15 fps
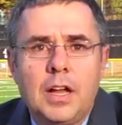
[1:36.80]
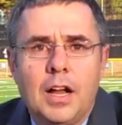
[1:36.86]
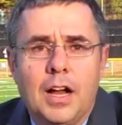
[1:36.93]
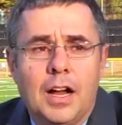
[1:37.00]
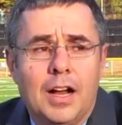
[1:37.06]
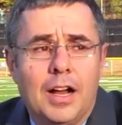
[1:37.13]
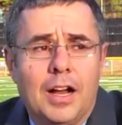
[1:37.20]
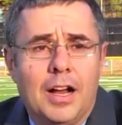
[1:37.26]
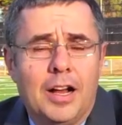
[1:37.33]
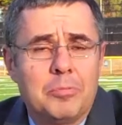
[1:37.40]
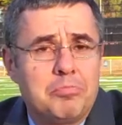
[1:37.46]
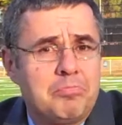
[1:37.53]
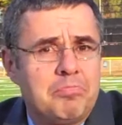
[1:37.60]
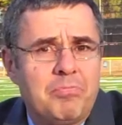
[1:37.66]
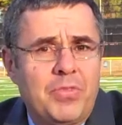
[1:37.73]

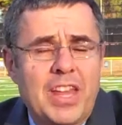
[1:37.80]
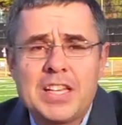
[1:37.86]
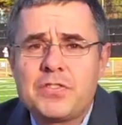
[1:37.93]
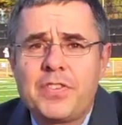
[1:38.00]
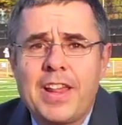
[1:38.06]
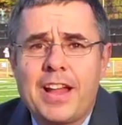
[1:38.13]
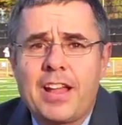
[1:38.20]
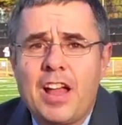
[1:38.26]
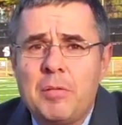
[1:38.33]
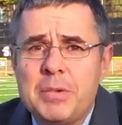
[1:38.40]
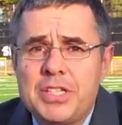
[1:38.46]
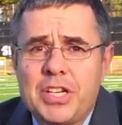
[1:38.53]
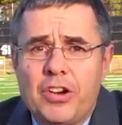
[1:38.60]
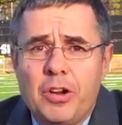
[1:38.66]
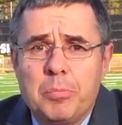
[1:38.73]
Thanks for that
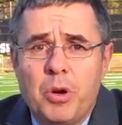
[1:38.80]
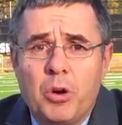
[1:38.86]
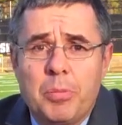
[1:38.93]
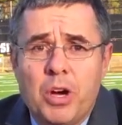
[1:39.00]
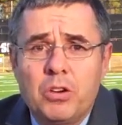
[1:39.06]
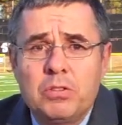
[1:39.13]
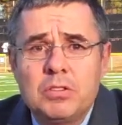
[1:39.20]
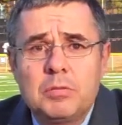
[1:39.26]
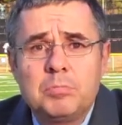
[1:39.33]
commentary, Bobo.